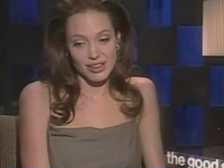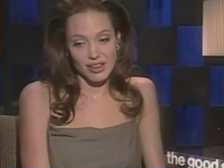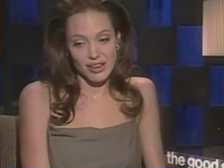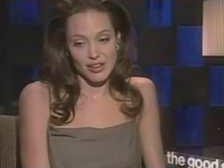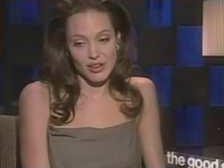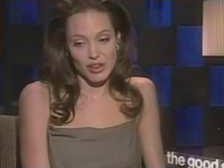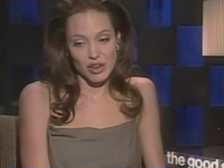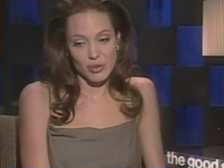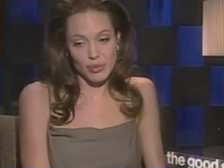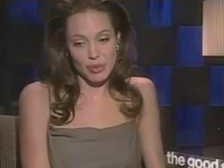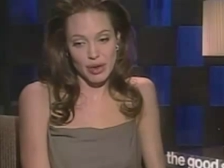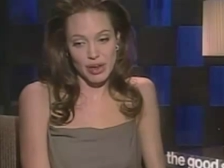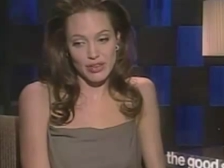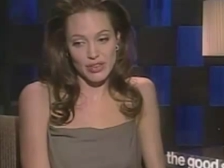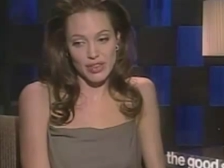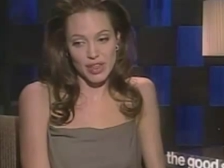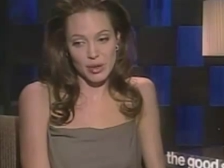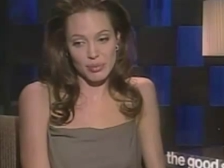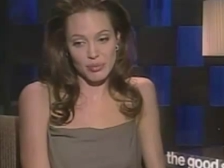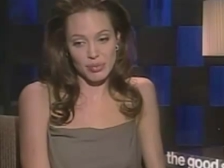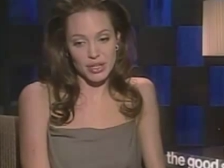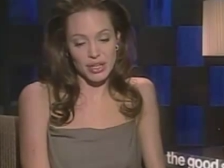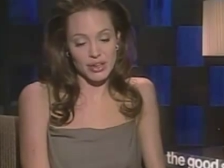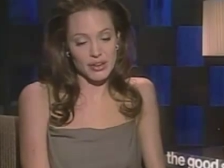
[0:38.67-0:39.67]
about
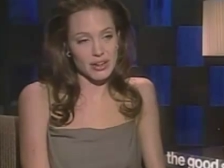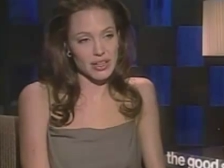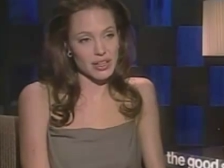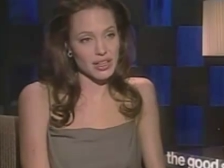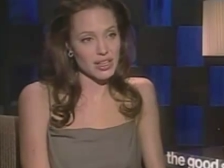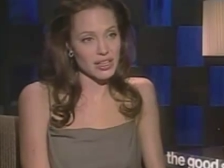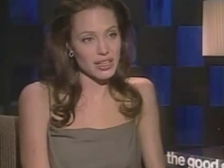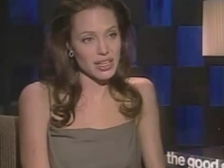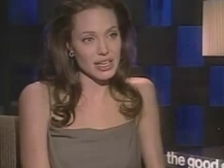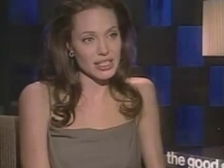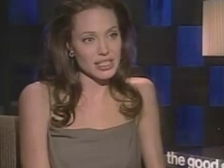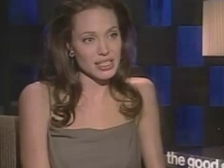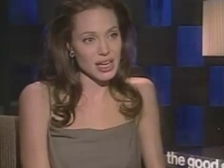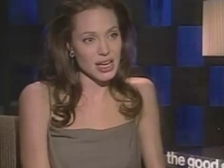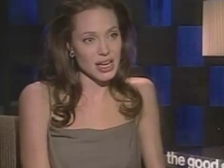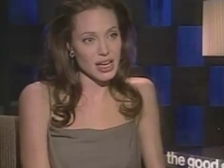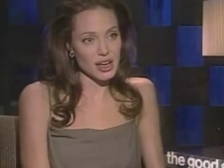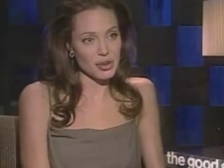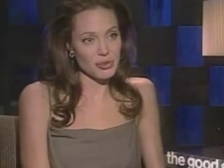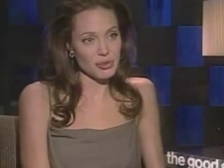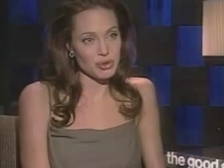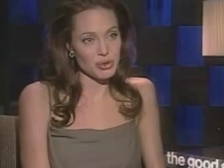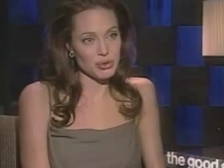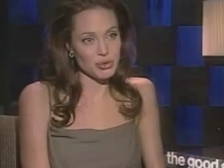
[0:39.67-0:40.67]
that period and that
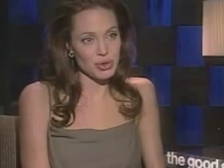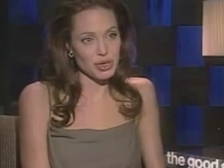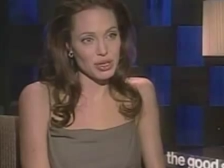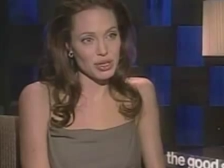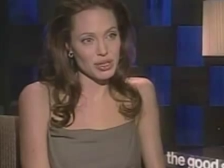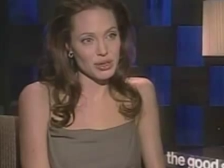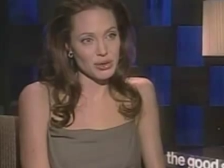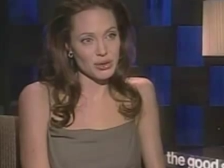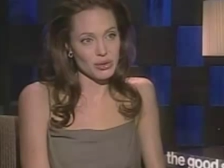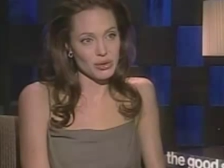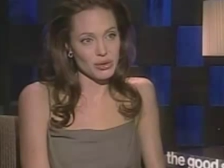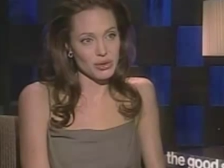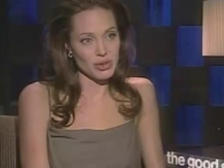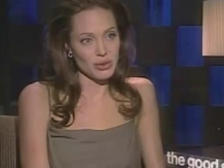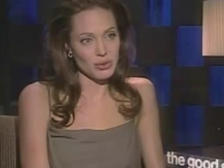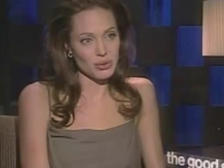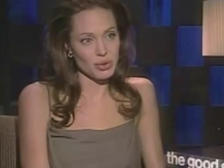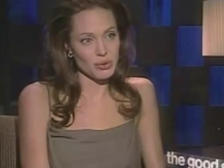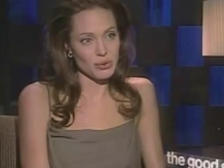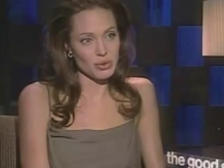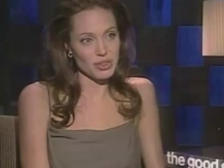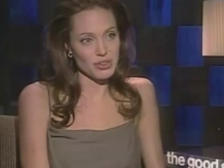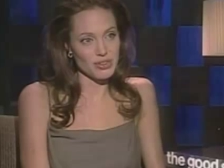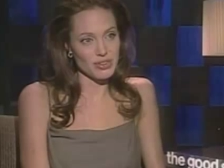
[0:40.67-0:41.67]
time and
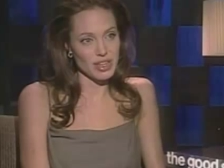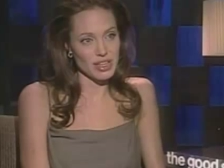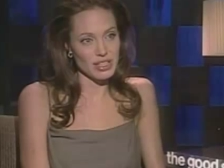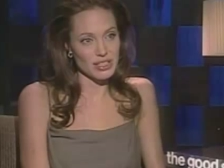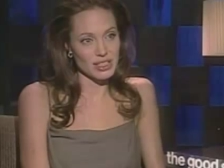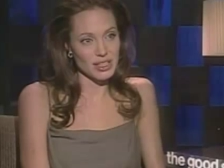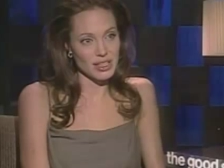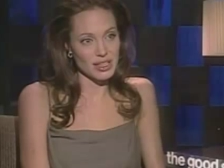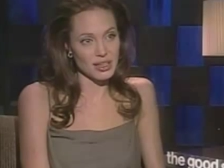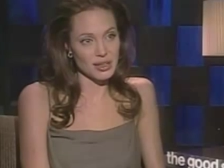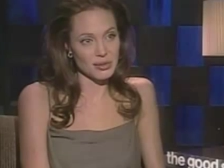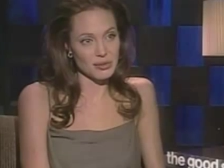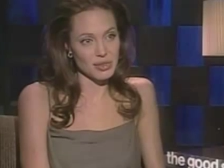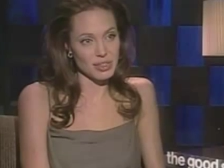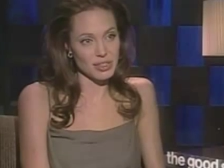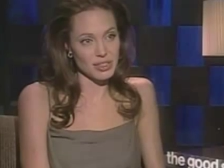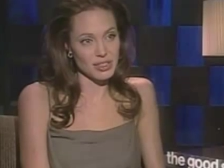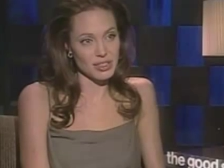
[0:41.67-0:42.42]
a woman of that time,